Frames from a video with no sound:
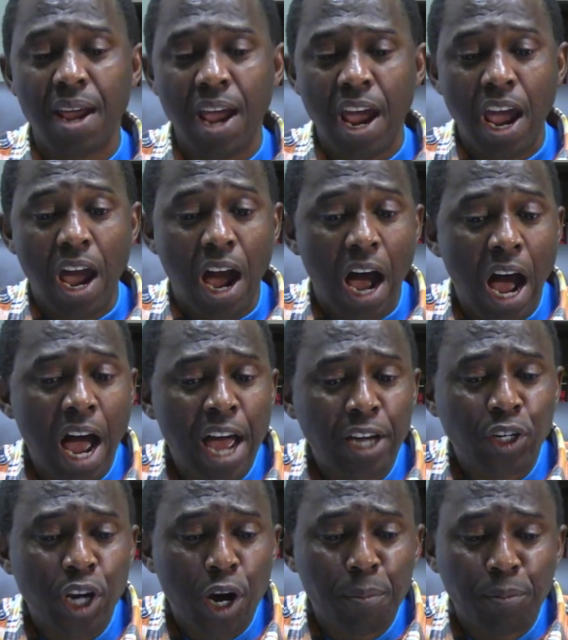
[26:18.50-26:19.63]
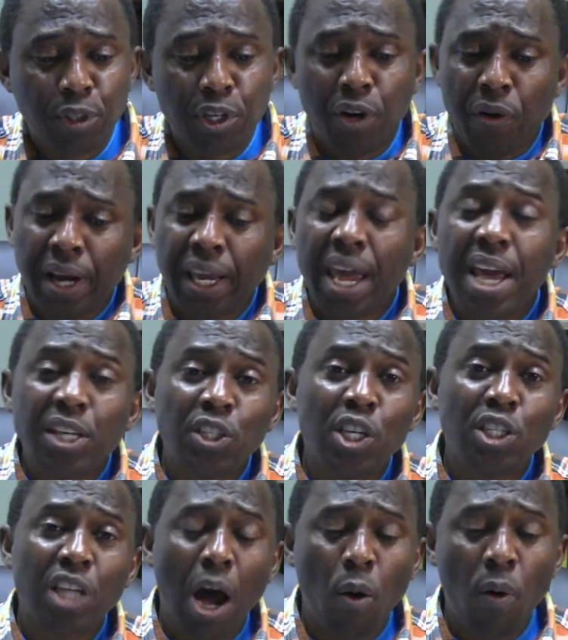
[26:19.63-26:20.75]
And uh, there are cases,
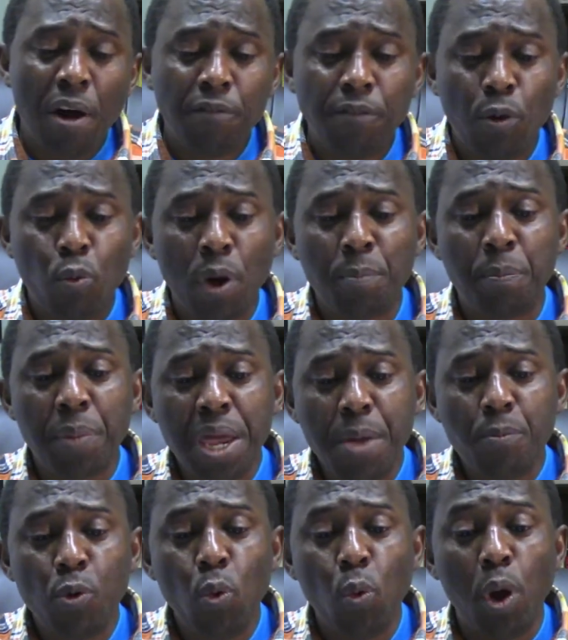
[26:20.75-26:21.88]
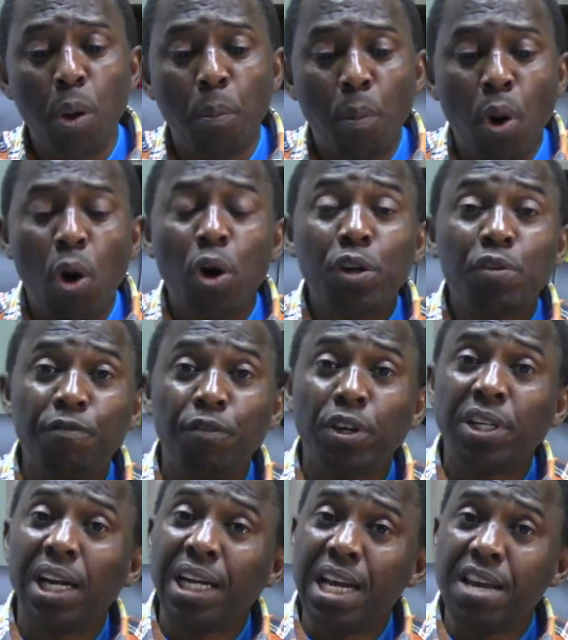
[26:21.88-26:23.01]
however, when people will mourn for the
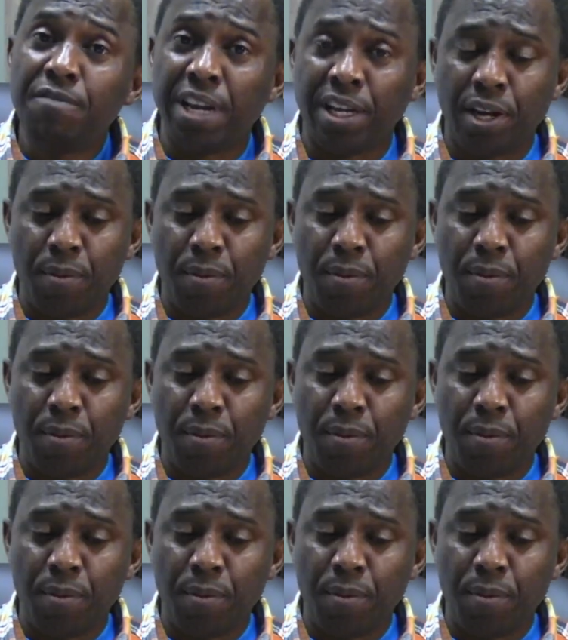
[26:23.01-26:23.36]
living.